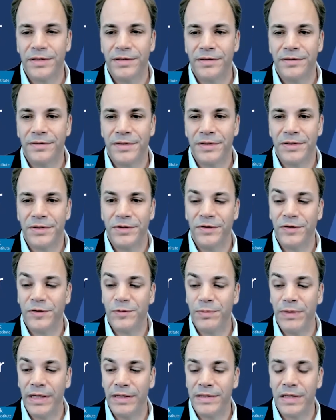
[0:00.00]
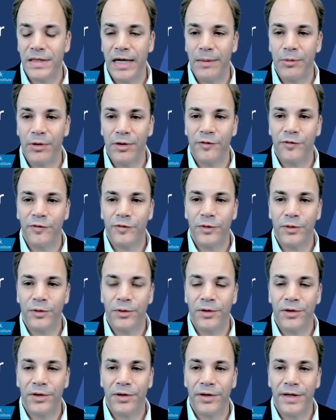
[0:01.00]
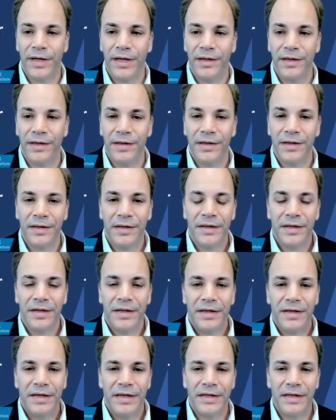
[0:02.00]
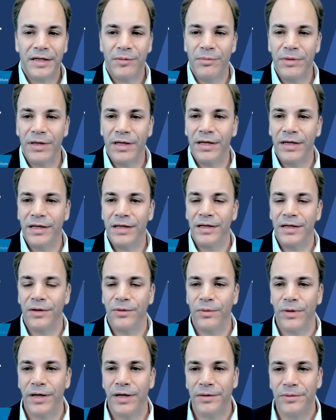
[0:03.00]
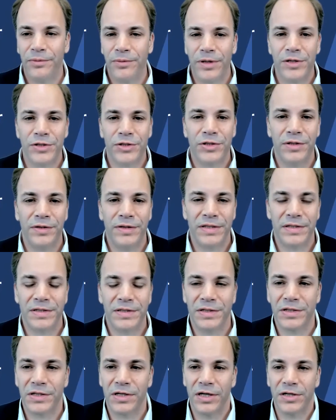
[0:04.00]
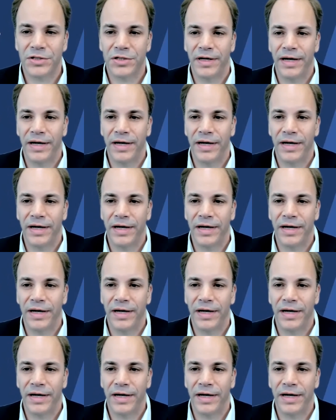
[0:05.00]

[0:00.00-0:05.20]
And since you spent time on the floor and in committee, where should this discussion